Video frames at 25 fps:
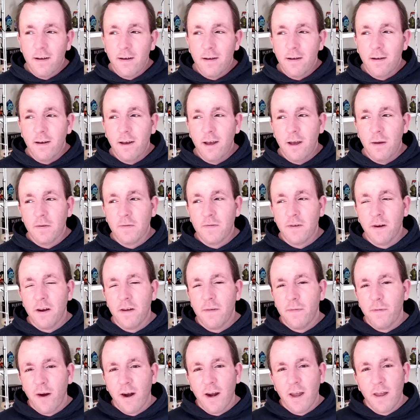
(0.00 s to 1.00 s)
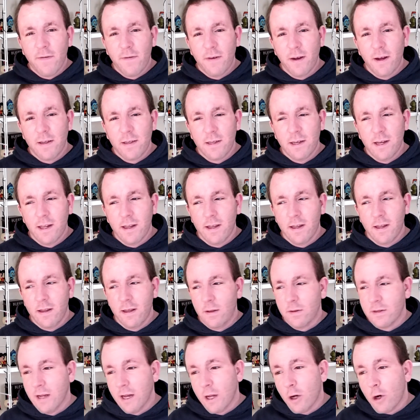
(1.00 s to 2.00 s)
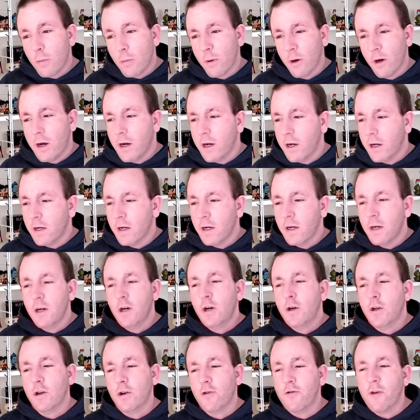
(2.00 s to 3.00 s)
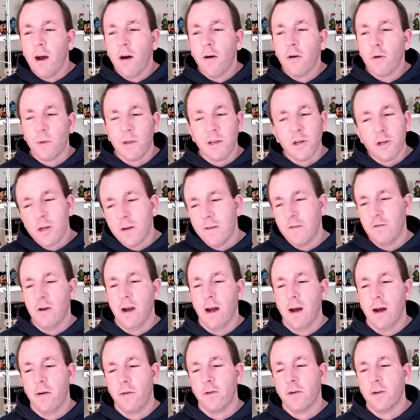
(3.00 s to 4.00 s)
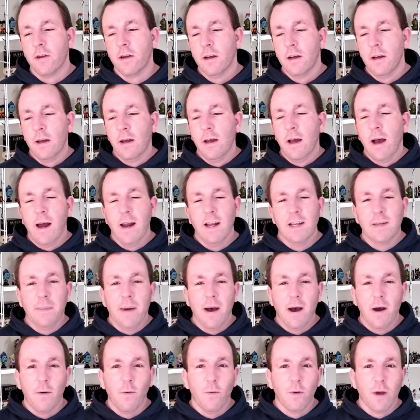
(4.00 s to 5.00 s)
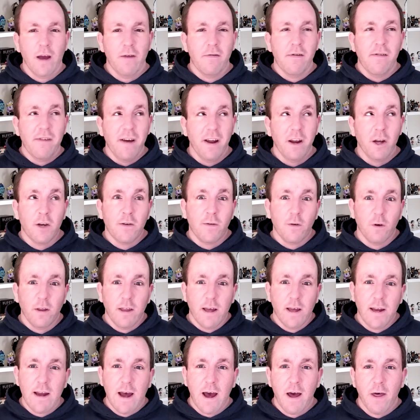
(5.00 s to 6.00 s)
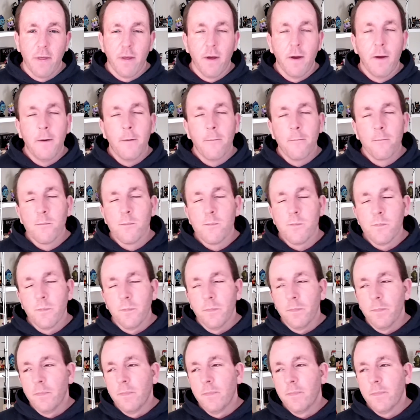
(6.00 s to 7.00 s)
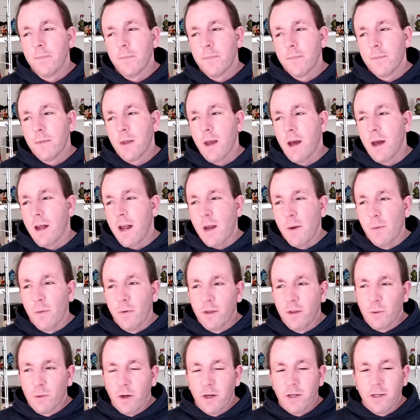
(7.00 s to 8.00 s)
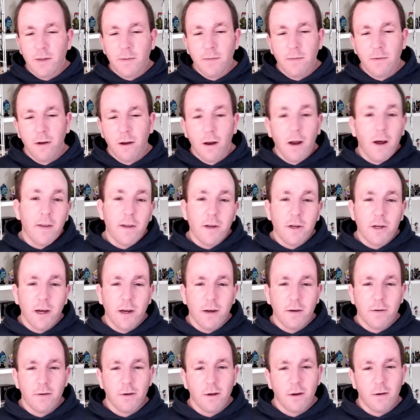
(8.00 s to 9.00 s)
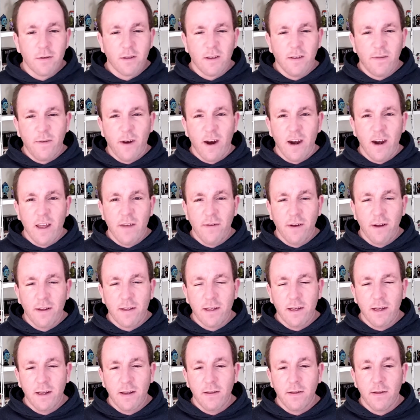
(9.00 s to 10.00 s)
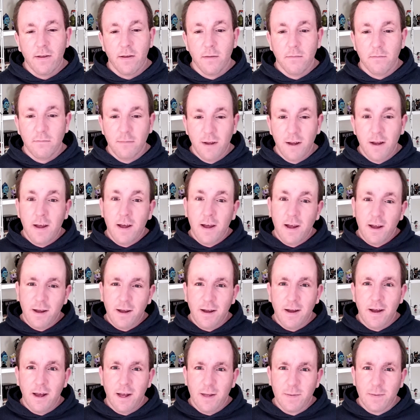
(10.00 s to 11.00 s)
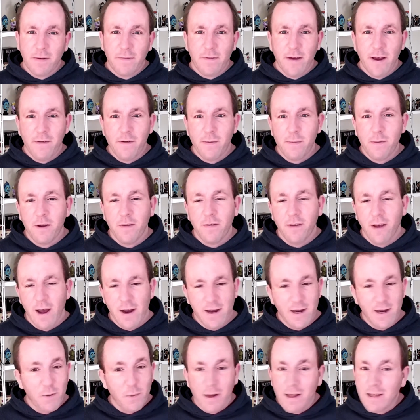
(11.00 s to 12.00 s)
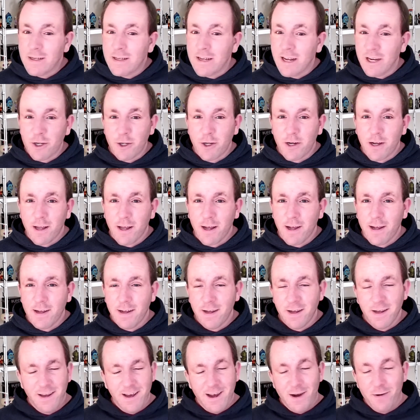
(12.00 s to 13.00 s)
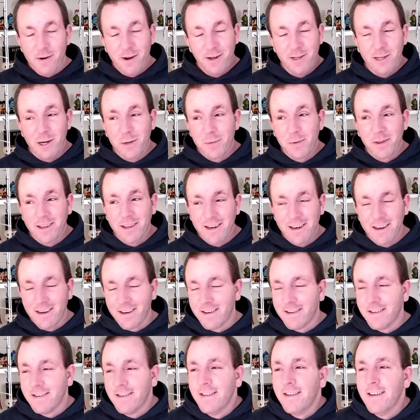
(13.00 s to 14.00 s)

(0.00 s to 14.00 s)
It was very Friday the 13th, and there was a little boy that drowned when they shouldn't have drowned, and it's about getting revenge for their death. And anyone that's it, a lot of the channel knows that Friday the 13th is my favourite movie. I didn't wear this intentionally. I genuinely didn't.